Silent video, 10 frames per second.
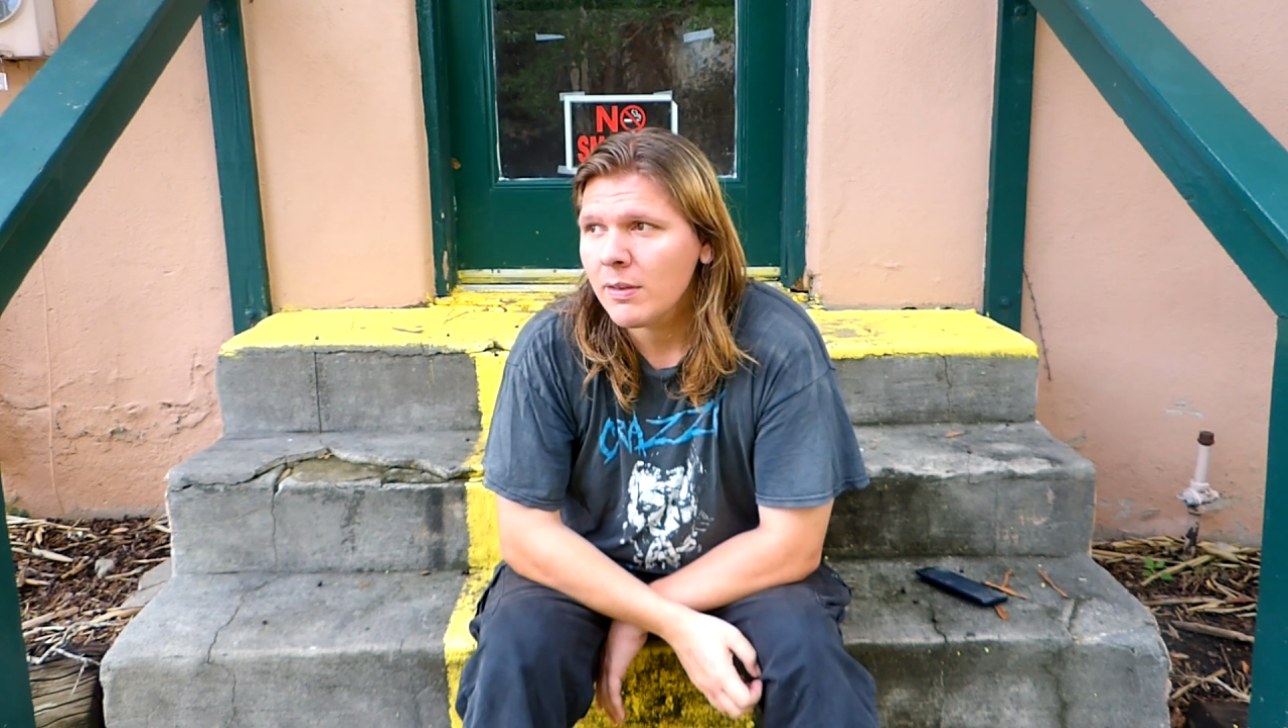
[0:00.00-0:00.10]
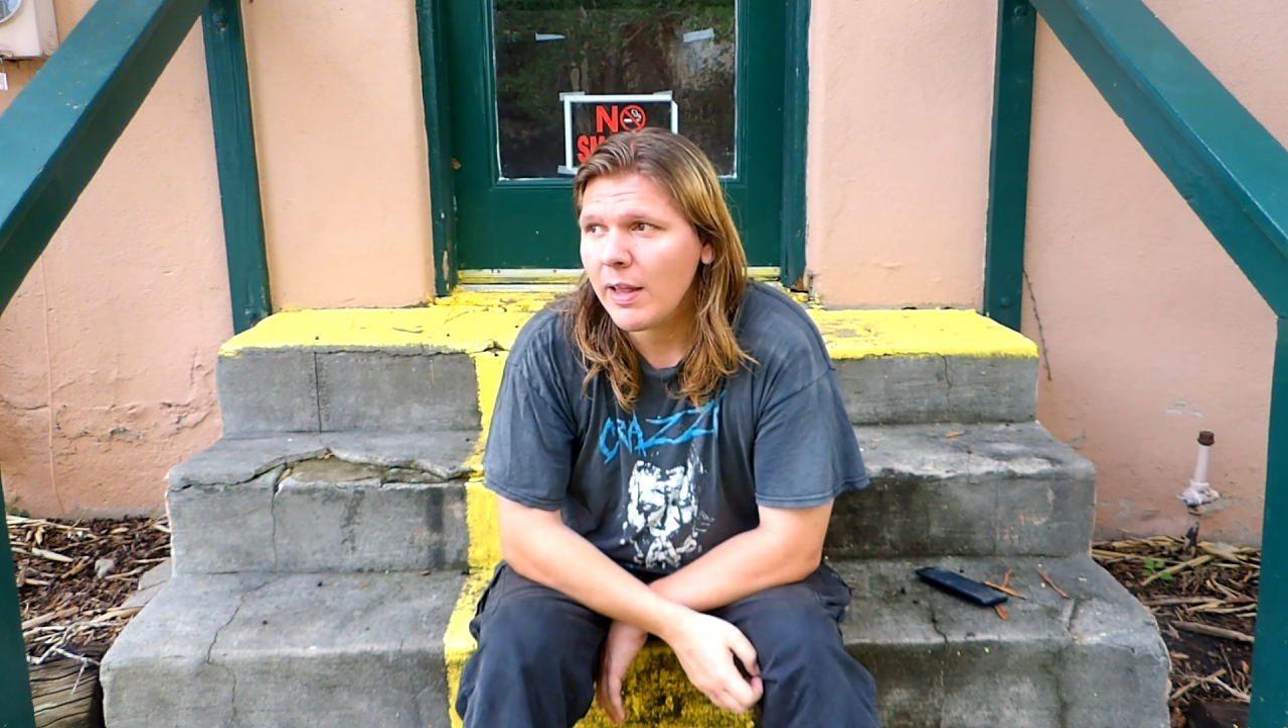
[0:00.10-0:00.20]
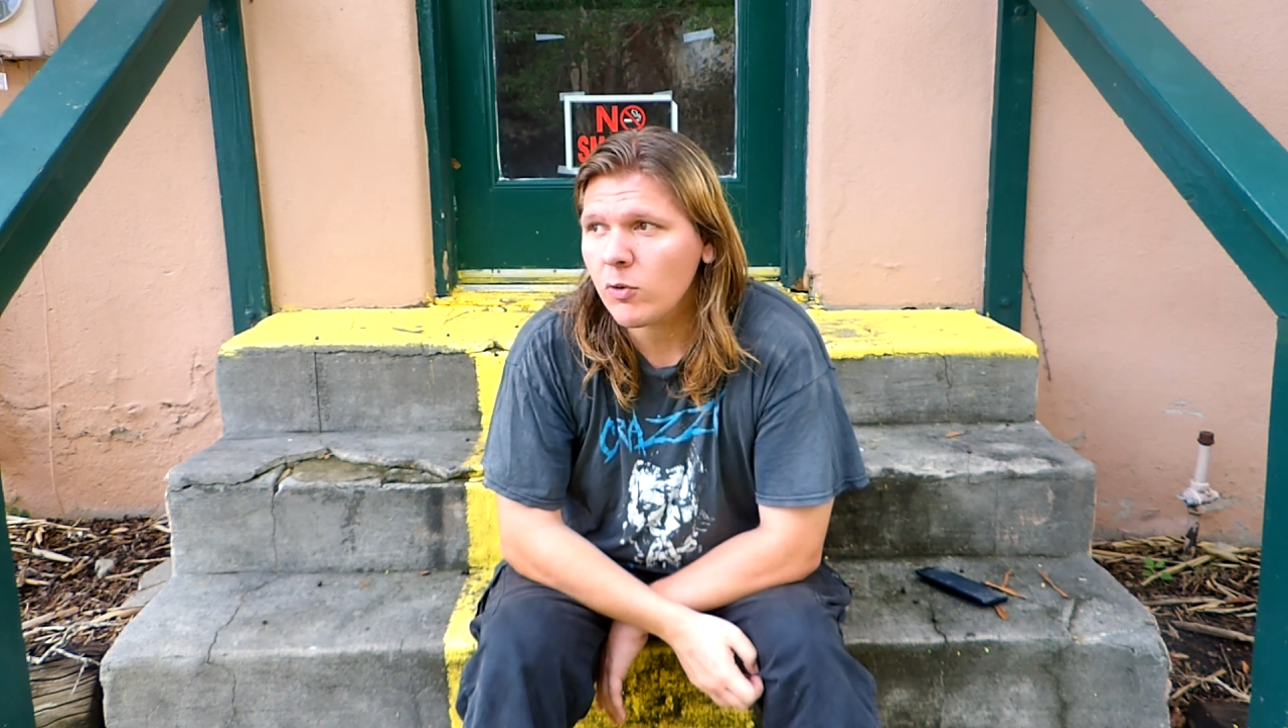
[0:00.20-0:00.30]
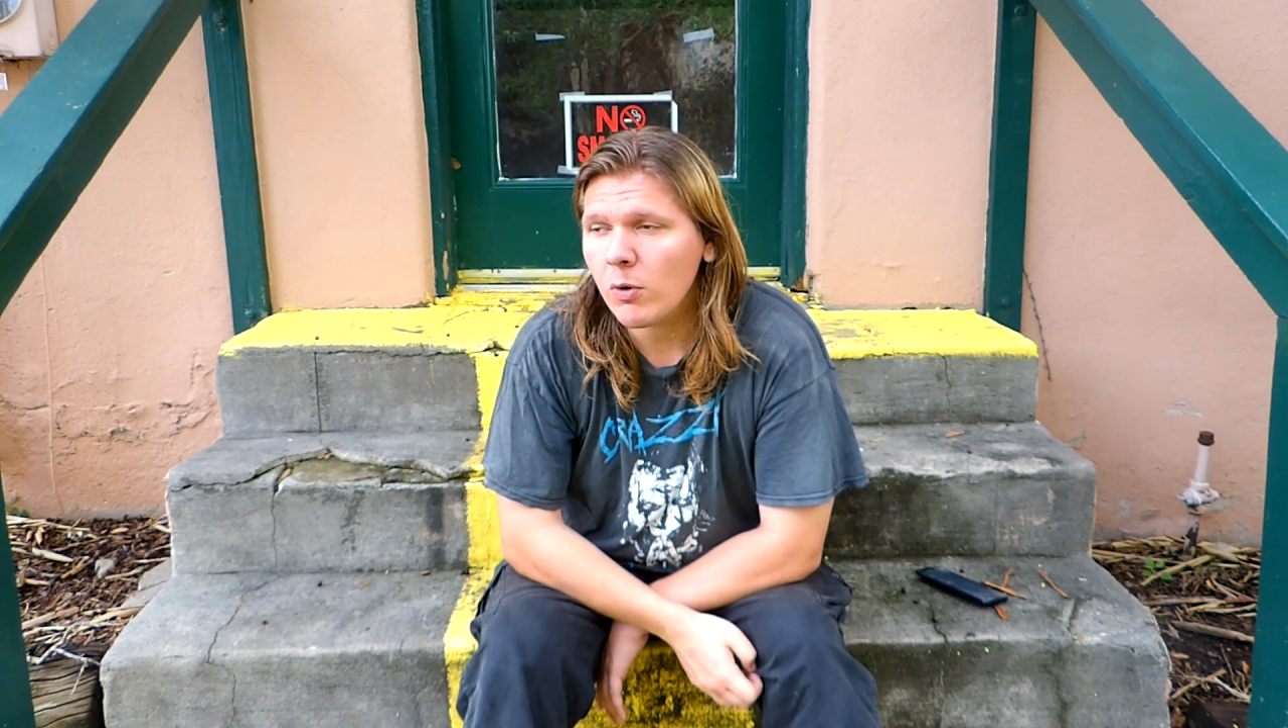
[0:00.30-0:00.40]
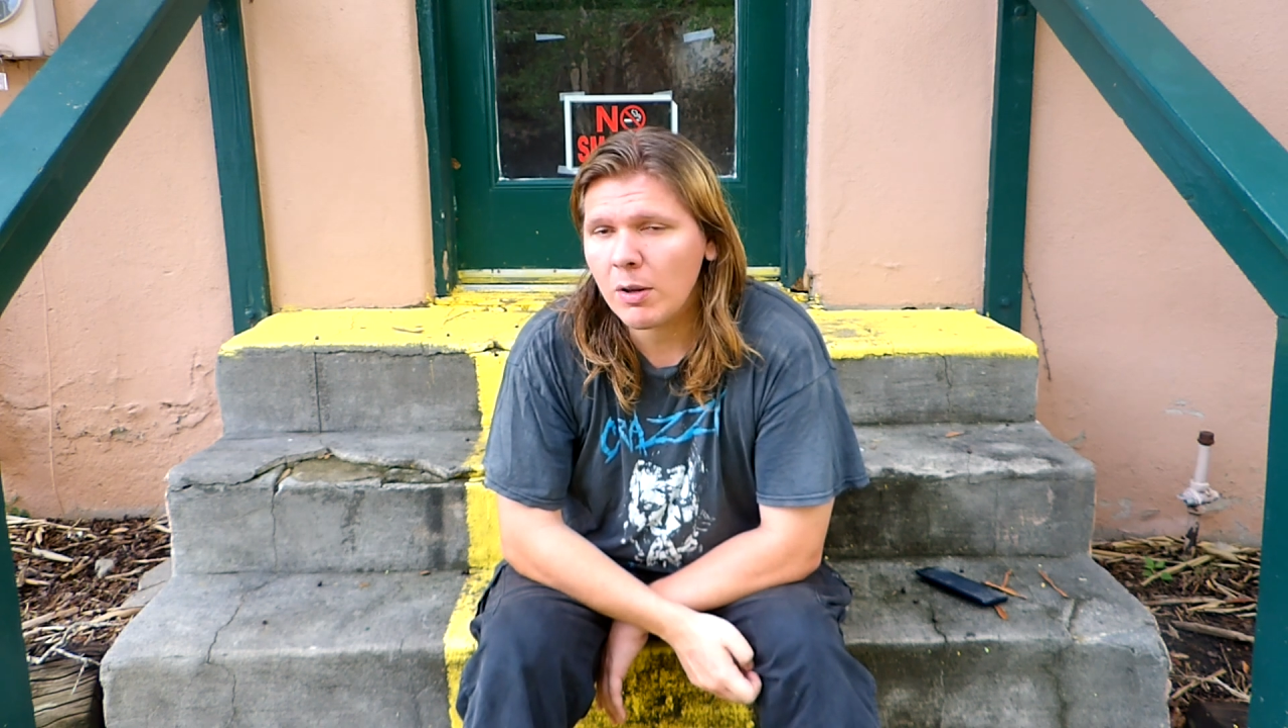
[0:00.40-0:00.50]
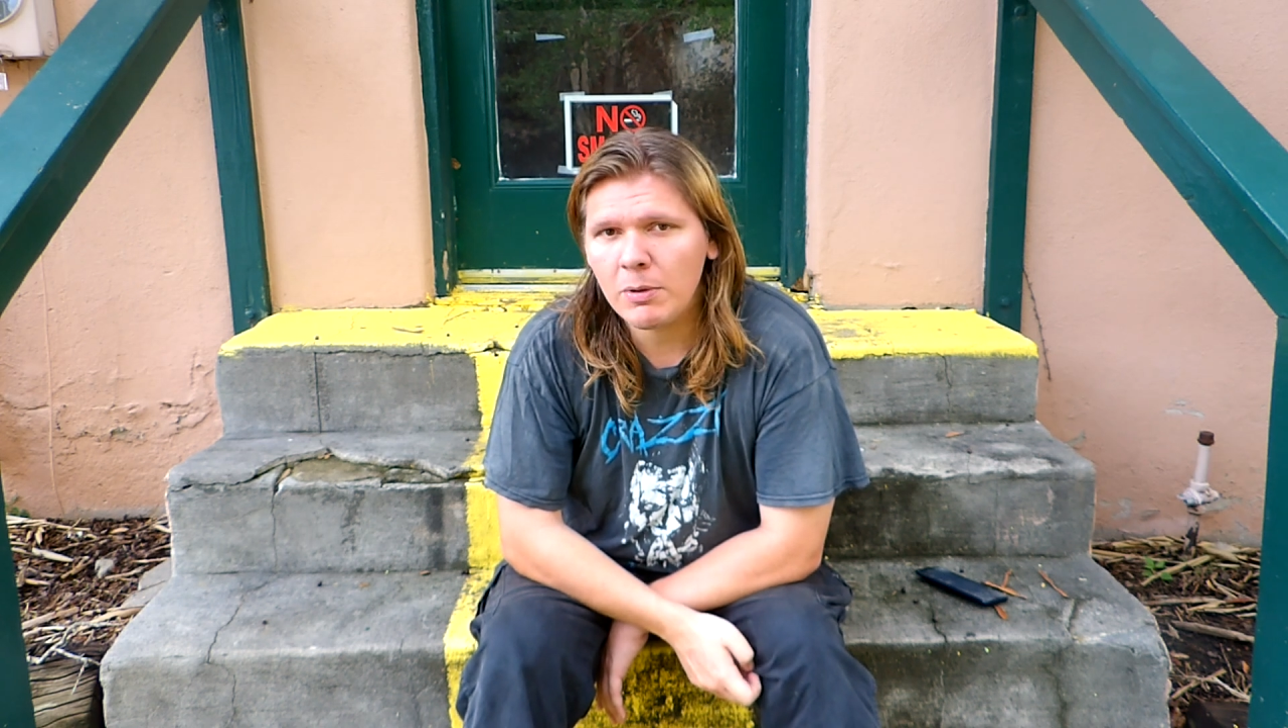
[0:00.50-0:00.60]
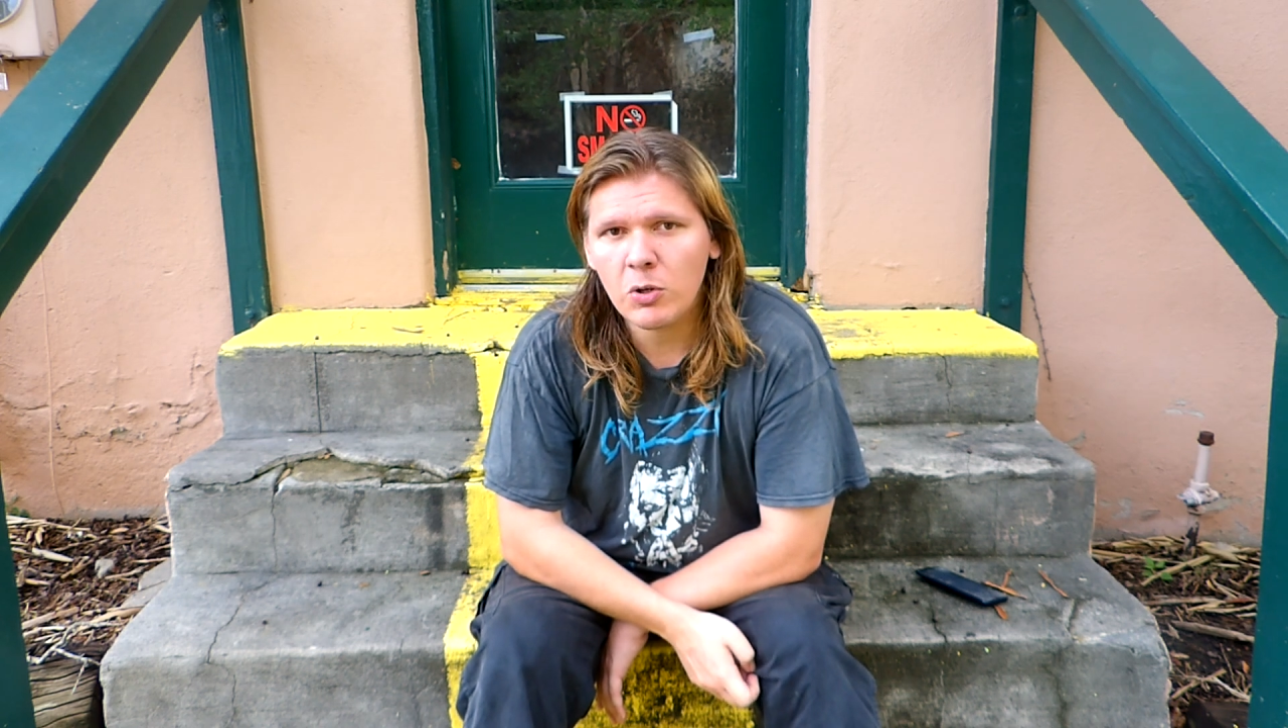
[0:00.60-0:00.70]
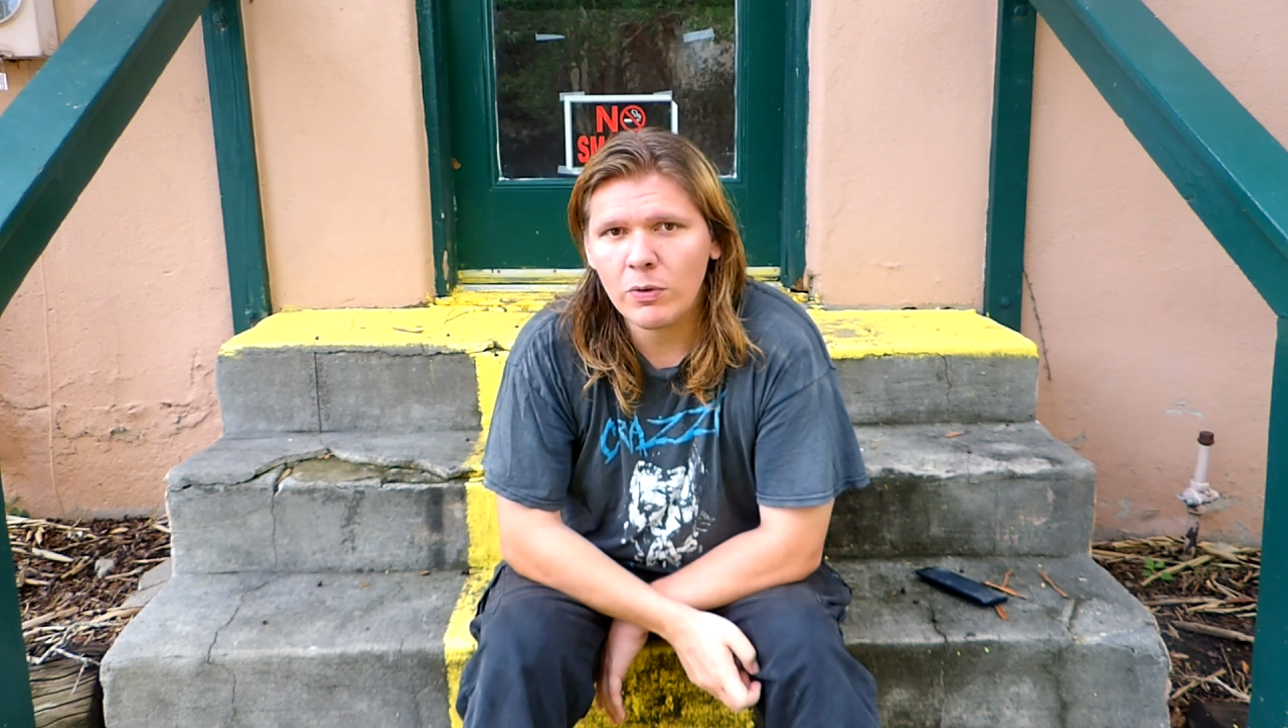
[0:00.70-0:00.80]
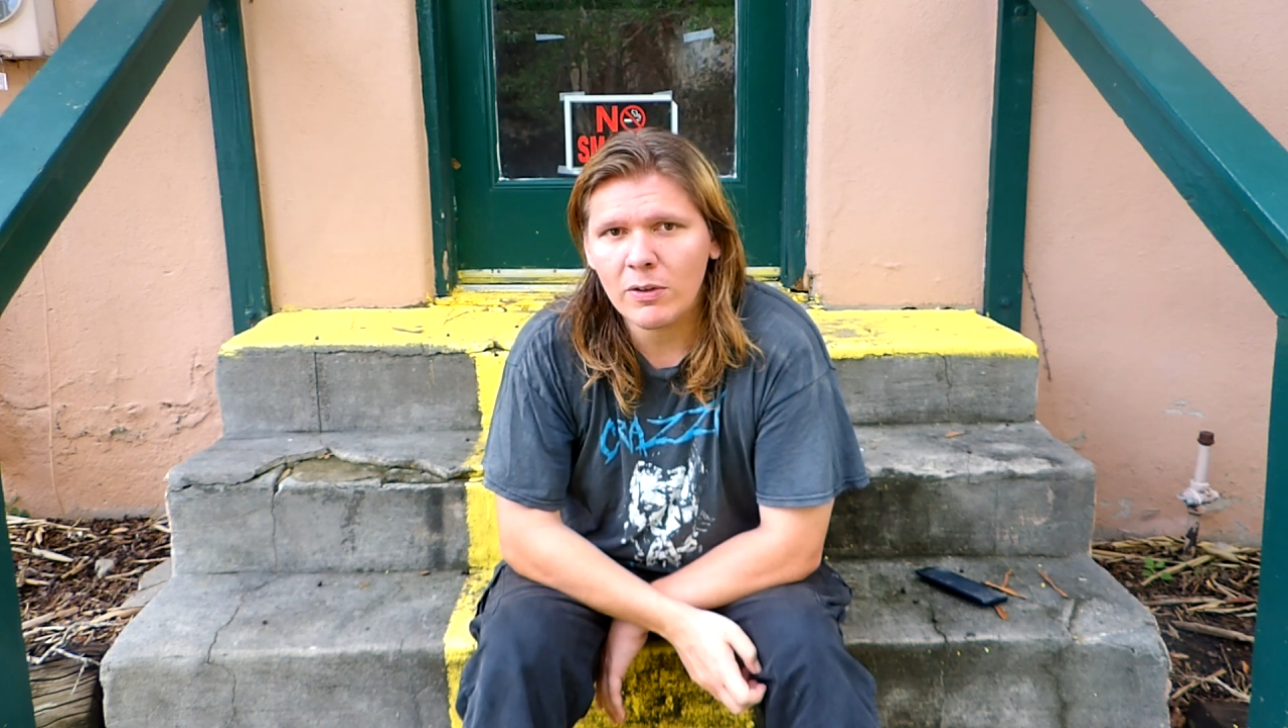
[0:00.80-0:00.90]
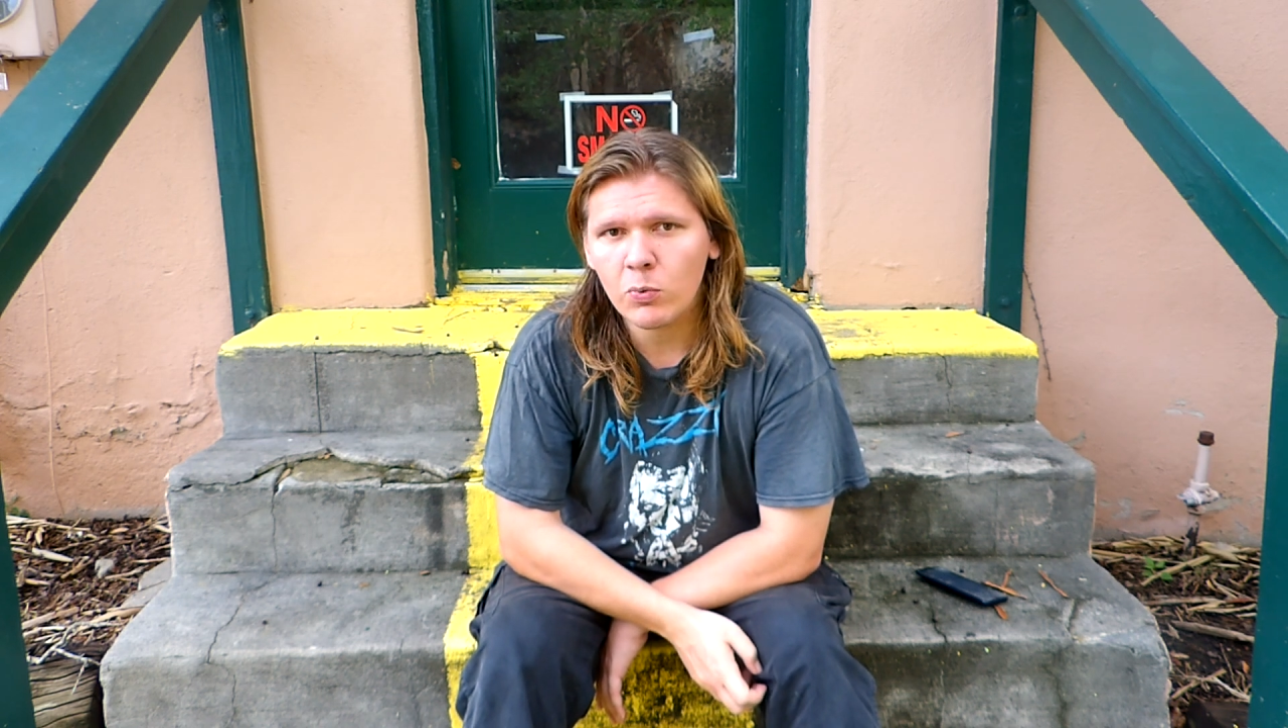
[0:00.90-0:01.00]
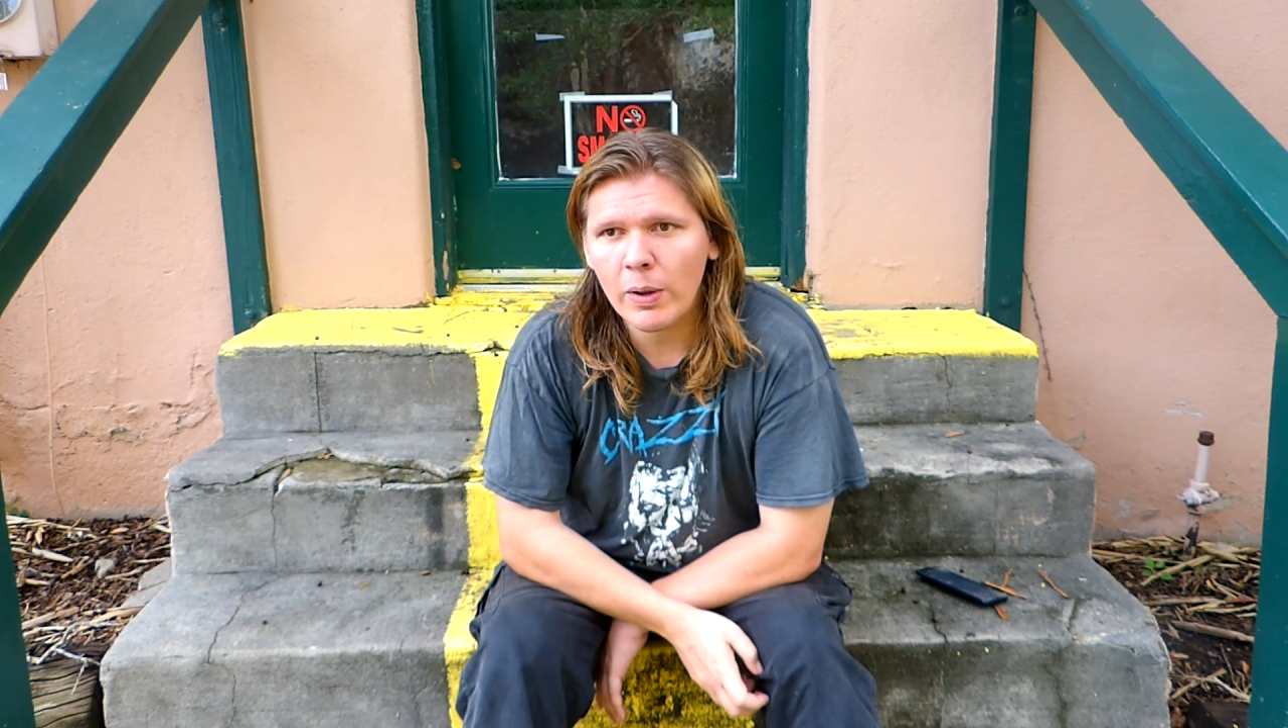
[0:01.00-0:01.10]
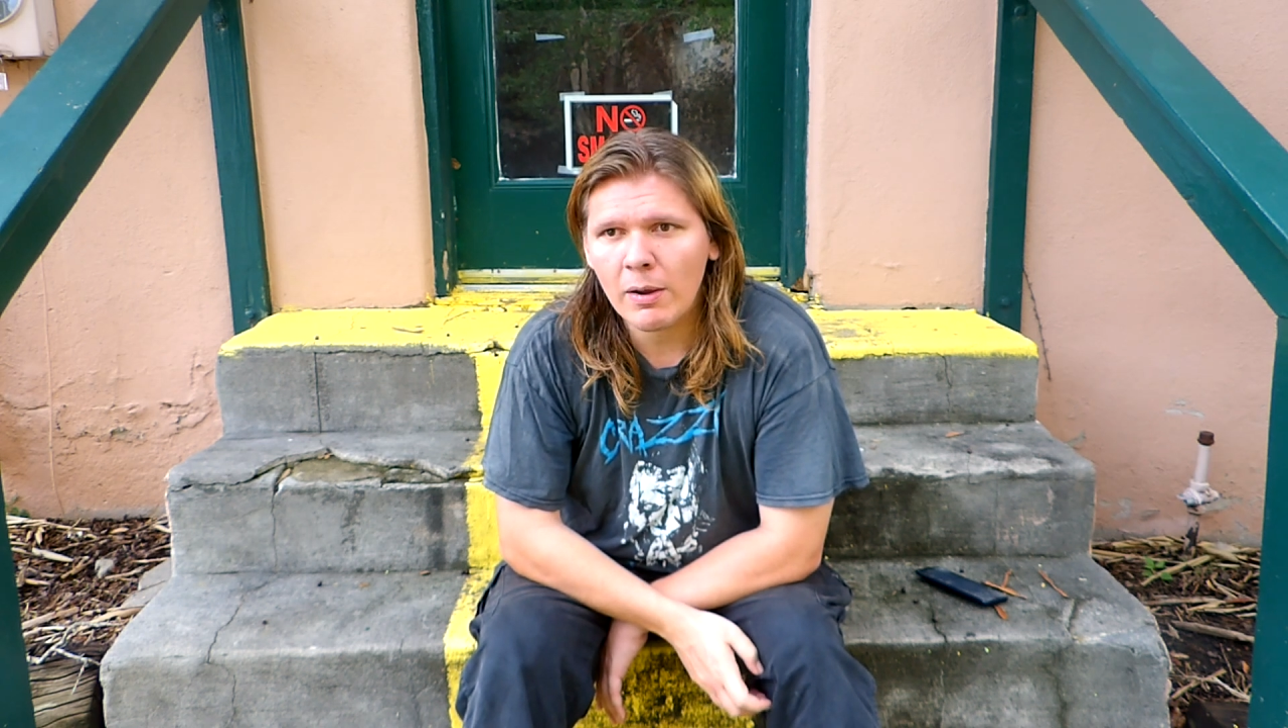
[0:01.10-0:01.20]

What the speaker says: that's what I'm going to be doing this week.